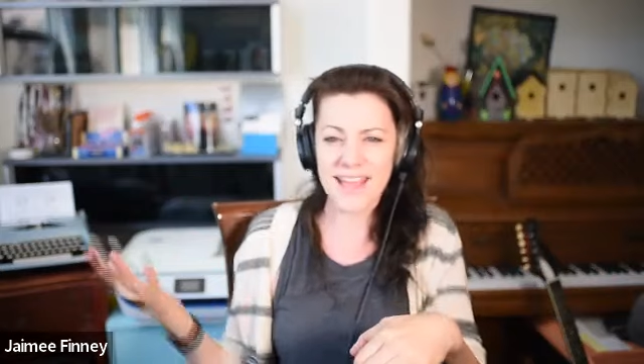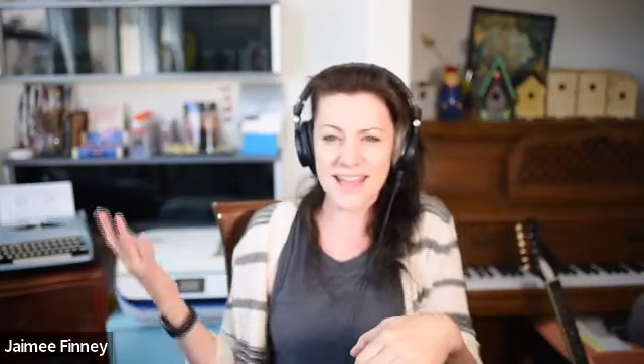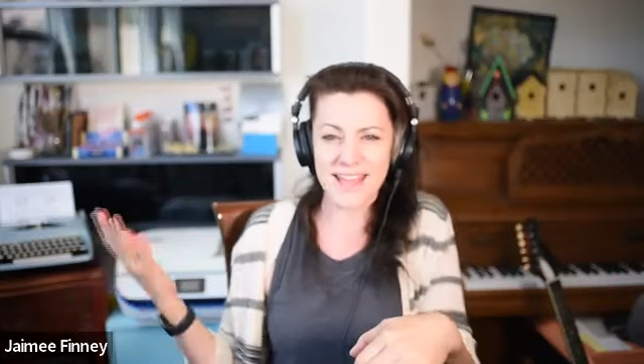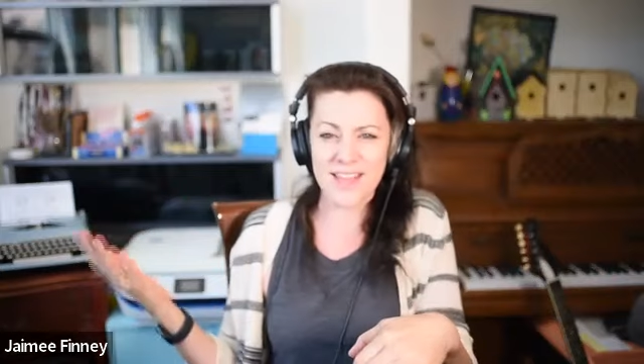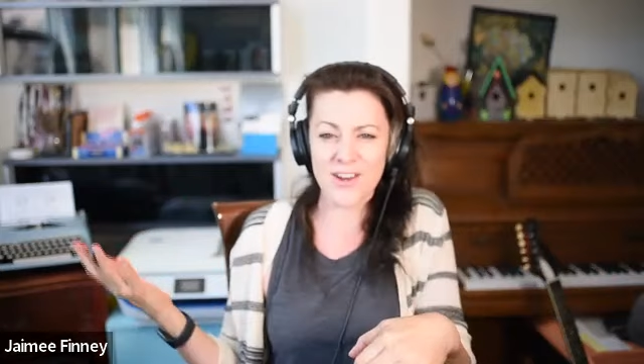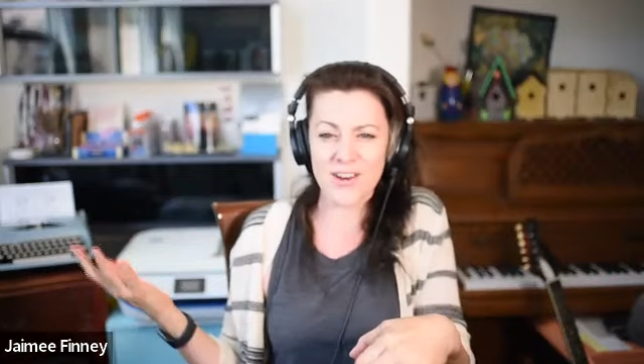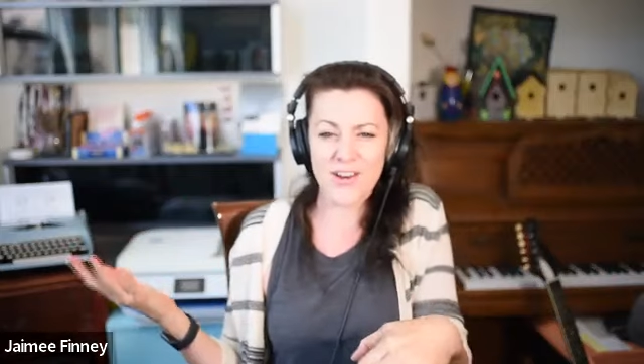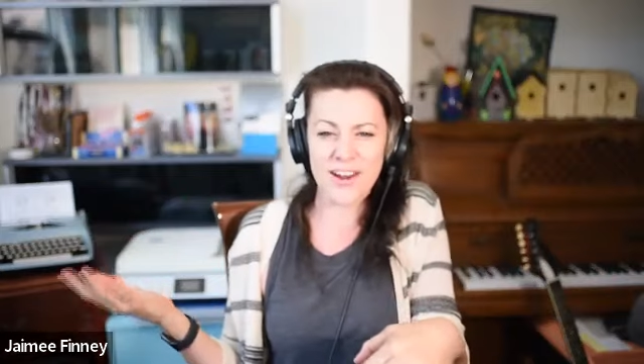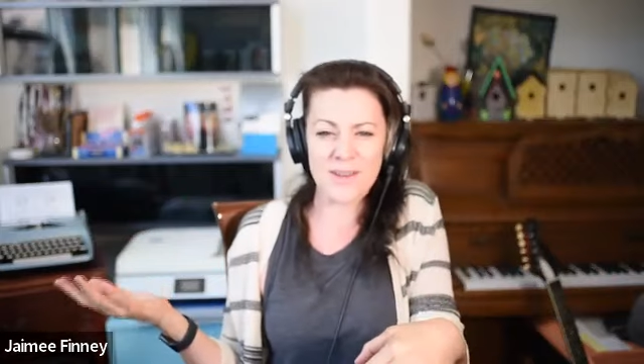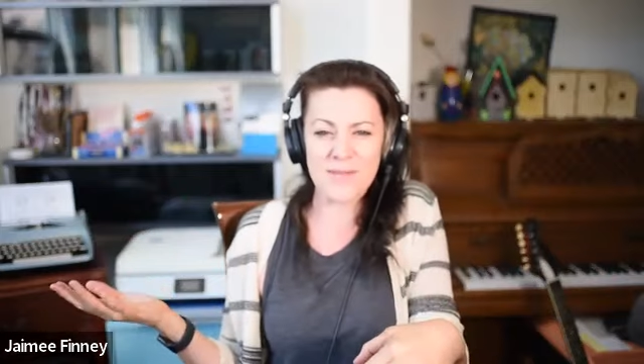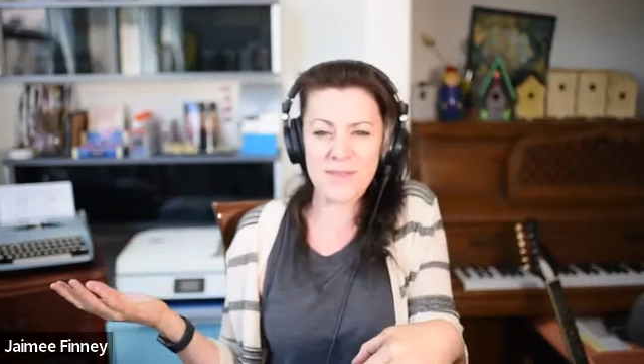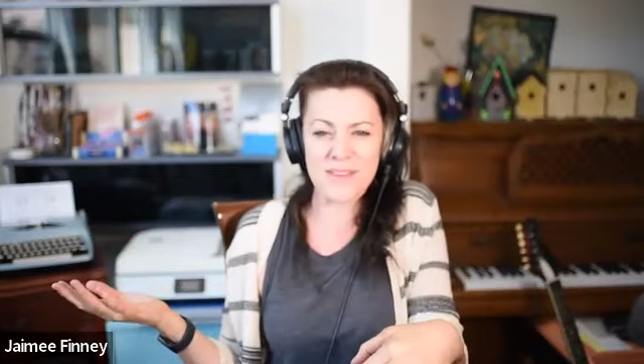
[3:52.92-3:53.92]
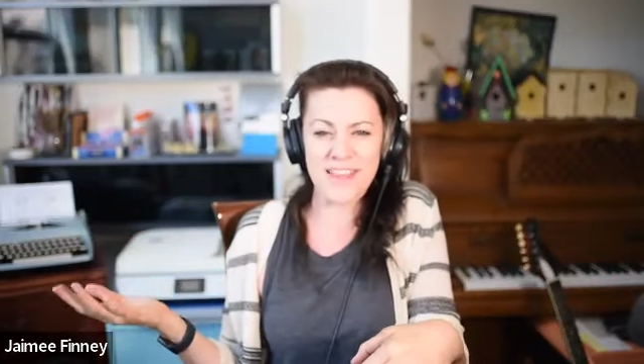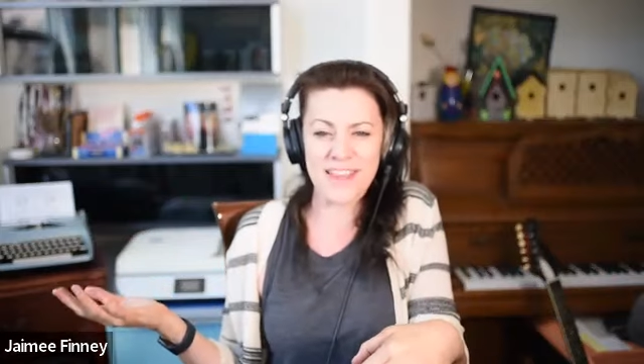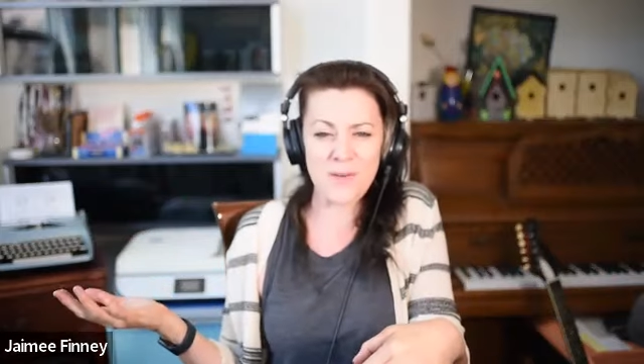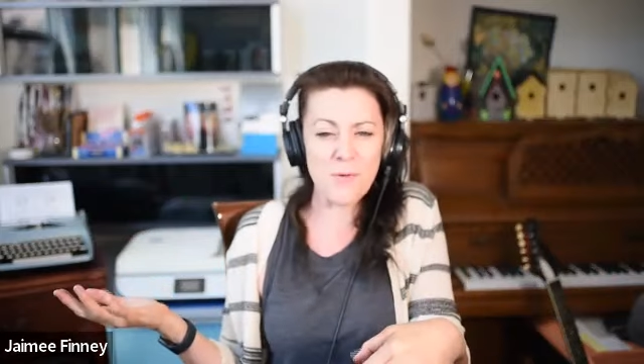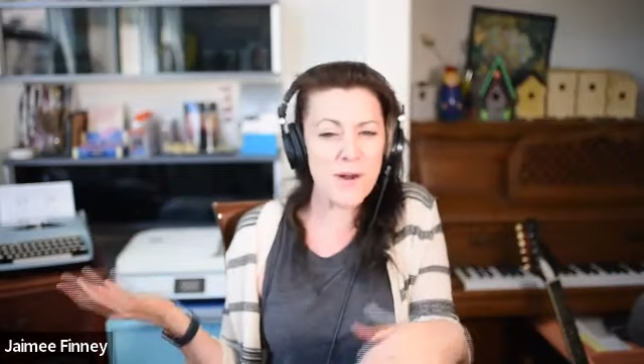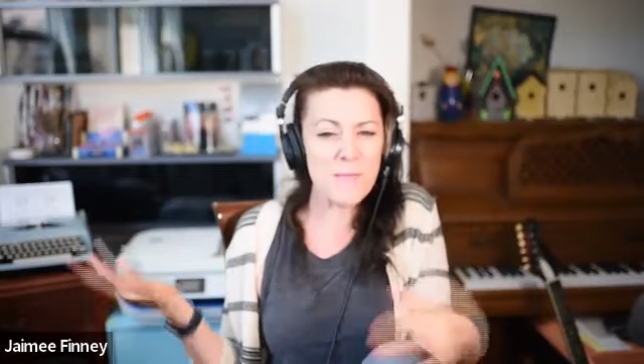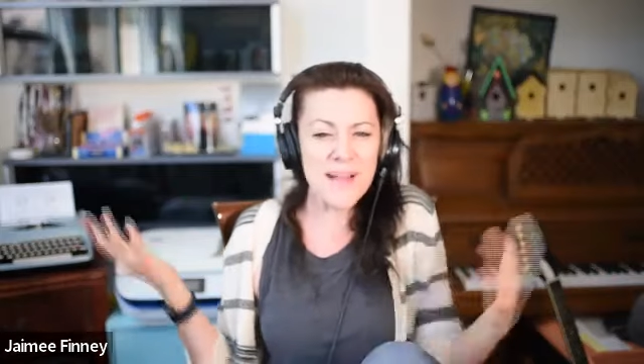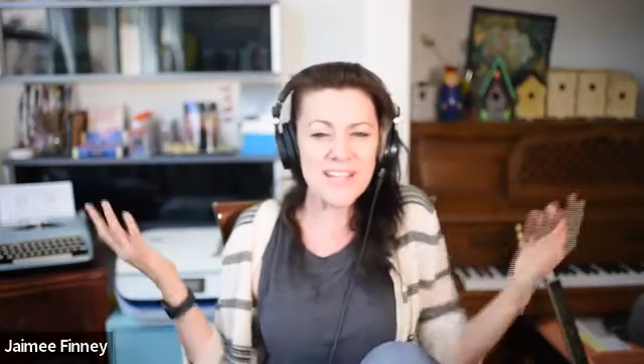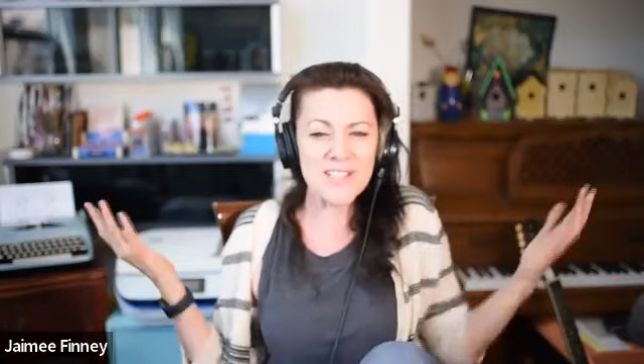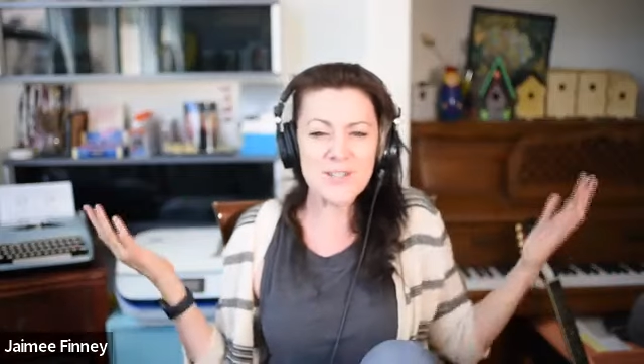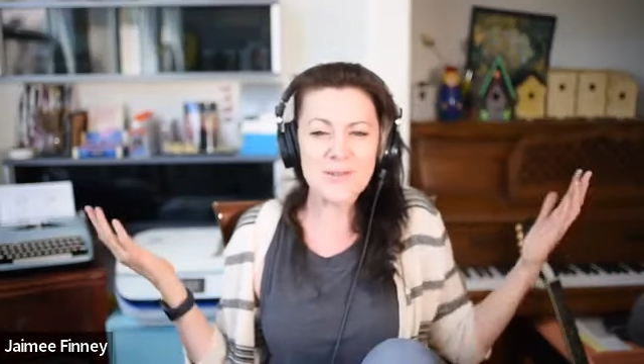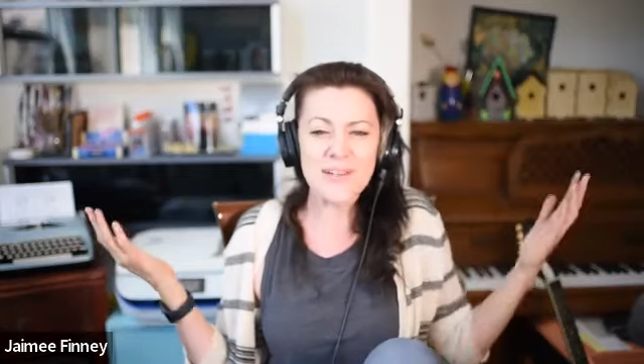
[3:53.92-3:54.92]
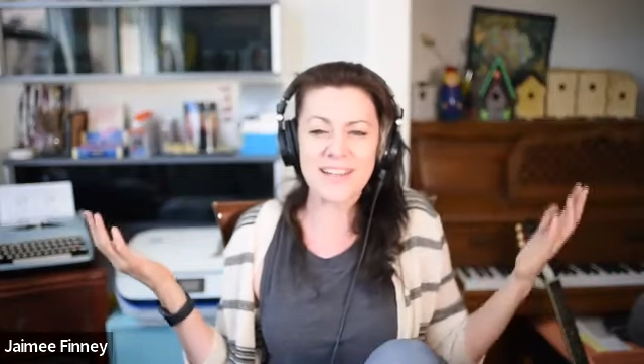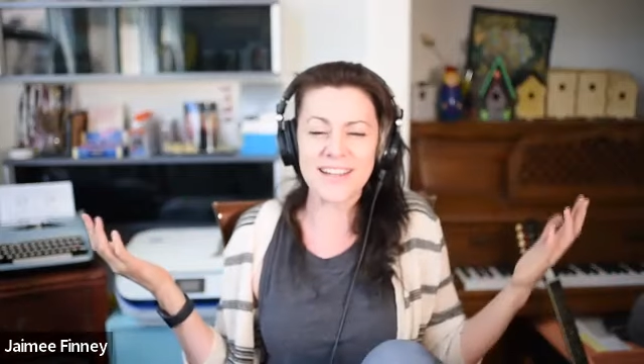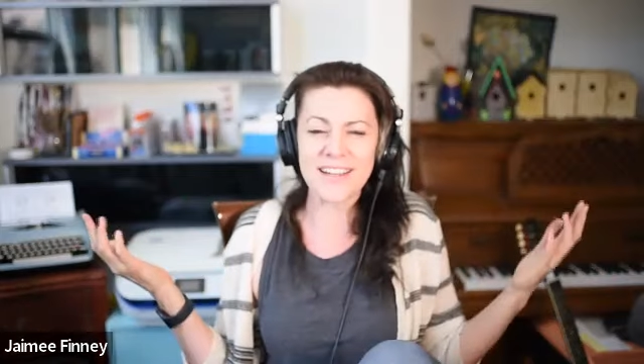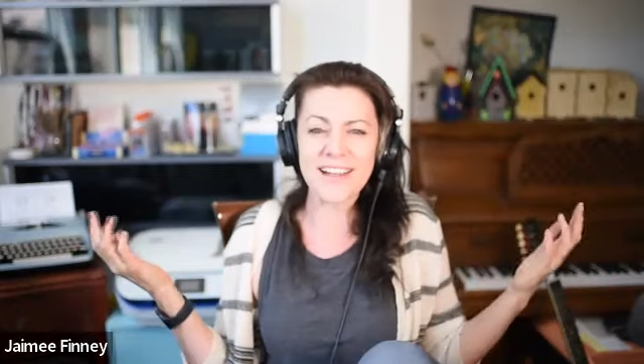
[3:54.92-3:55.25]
you know, and I'm like, what am I doing?